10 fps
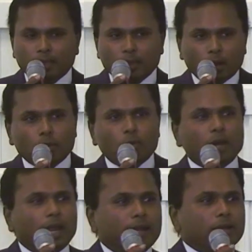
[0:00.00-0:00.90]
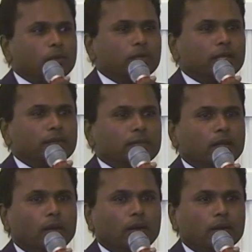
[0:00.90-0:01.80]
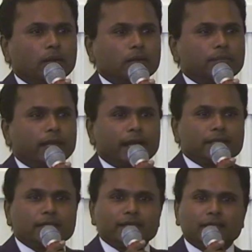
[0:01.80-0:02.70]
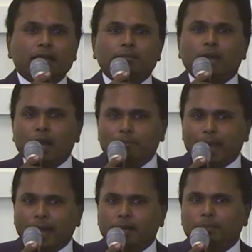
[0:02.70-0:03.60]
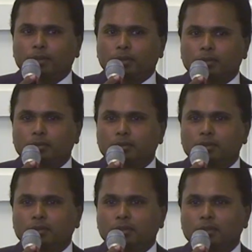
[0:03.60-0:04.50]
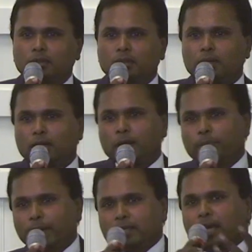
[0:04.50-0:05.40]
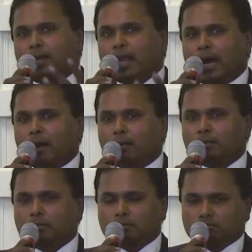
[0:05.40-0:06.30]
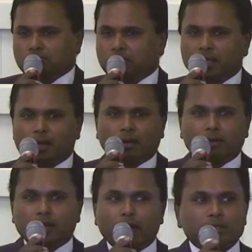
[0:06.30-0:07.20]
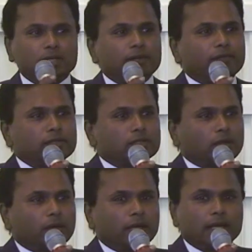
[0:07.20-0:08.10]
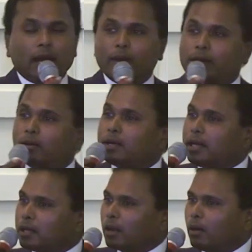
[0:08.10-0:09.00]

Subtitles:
no lender would give me a loan because they said I'm not bankable. But then now it's a different story. Now I don't need a